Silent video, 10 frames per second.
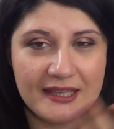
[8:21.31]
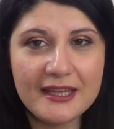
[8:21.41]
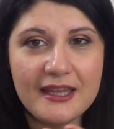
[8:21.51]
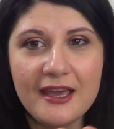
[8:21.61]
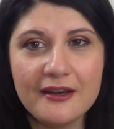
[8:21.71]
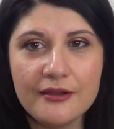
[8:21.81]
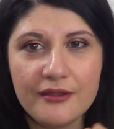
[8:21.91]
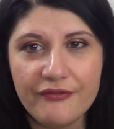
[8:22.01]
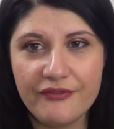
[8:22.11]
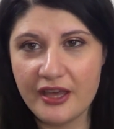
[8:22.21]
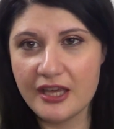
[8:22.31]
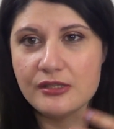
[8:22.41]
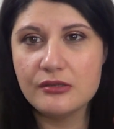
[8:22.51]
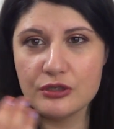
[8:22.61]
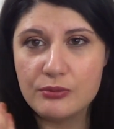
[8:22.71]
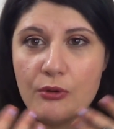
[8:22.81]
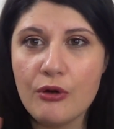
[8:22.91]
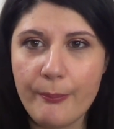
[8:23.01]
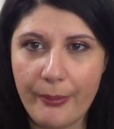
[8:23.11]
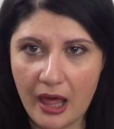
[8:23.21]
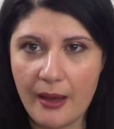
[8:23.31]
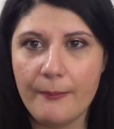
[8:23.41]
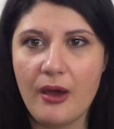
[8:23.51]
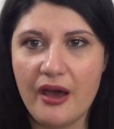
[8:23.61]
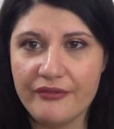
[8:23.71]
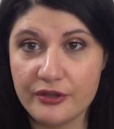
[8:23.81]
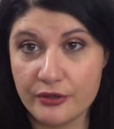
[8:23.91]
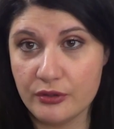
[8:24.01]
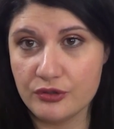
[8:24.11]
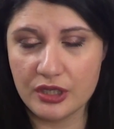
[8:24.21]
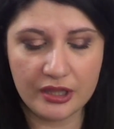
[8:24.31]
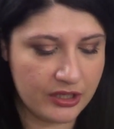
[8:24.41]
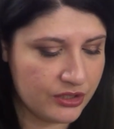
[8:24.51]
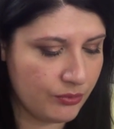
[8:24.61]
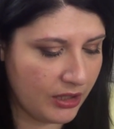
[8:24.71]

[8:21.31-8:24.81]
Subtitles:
again, the face looks more plump after using this